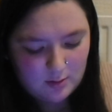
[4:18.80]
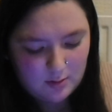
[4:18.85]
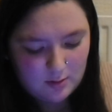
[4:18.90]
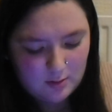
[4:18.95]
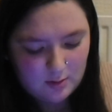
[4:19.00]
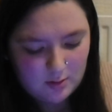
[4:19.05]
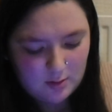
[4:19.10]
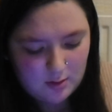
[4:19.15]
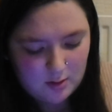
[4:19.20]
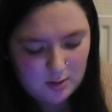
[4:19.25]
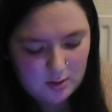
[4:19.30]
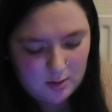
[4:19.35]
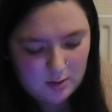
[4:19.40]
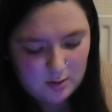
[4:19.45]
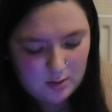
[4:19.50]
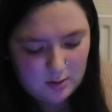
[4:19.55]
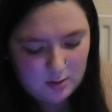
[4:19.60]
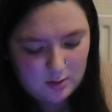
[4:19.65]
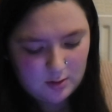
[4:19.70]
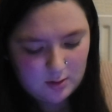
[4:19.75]

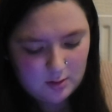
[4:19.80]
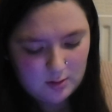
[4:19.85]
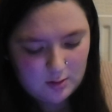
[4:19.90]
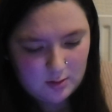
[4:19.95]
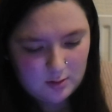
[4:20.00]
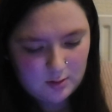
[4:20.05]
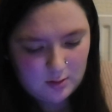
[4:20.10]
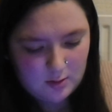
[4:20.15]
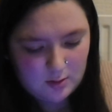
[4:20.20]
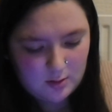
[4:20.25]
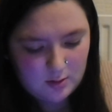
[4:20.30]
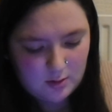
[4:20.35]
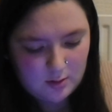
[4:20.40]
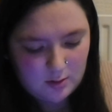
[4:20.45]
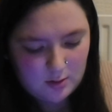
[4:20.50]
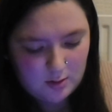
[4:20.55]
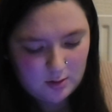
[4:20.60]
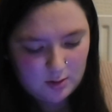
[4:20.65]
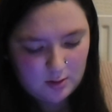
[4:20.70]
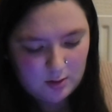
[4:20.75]

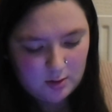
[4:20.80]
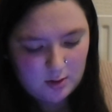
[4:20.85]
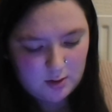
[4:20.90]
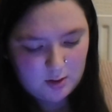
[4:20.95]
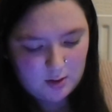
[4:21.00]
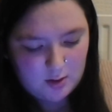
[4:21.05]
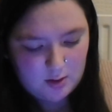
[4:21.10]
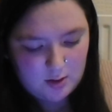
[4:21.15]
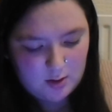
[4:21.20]
(silence)